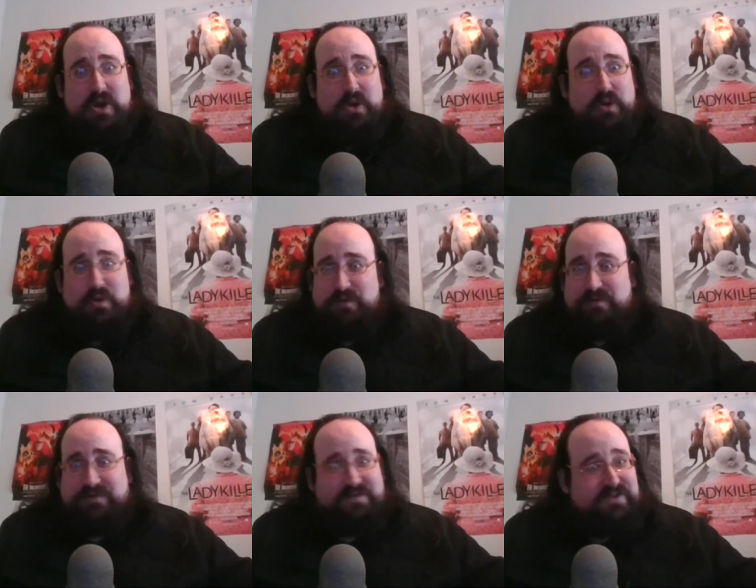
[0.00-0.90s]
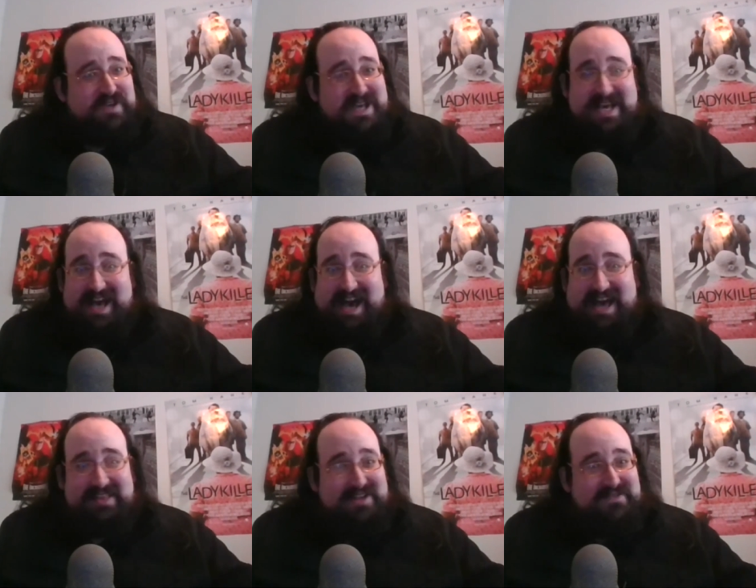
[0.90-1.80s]
"Oof, I
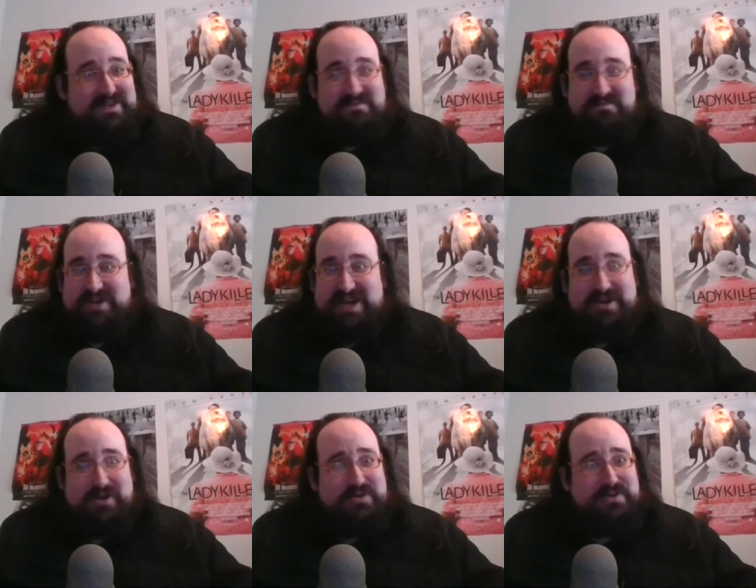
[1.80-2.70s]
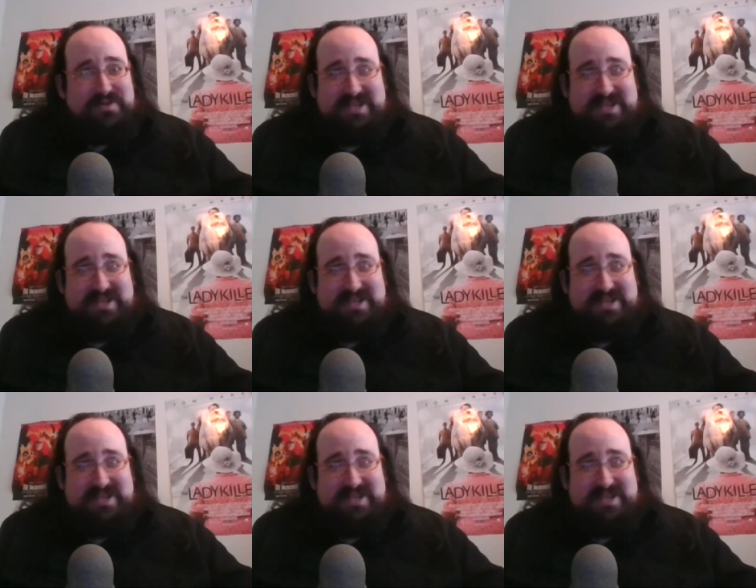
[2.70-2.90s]
love him, but oh,